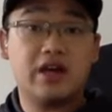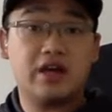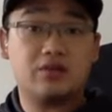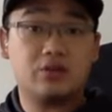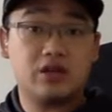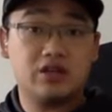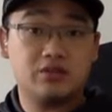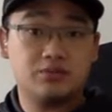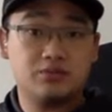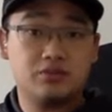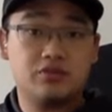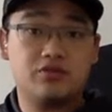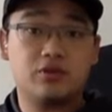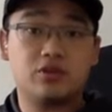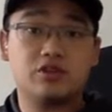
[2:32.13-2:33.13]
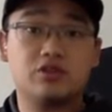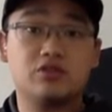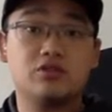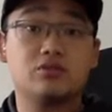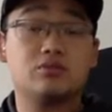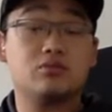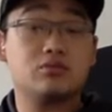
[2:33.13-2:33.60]
that right before
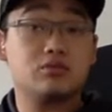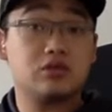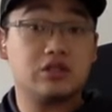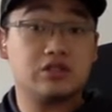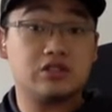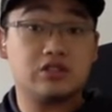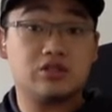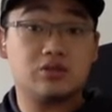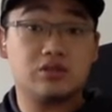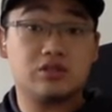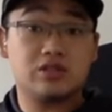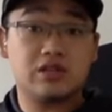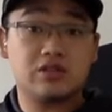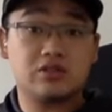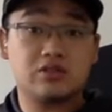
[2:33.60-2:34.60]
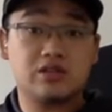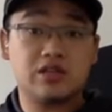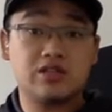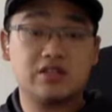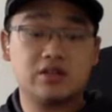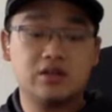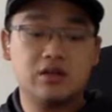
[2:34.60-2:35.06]
you continue with this
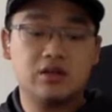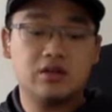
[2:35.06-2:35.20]
exercise.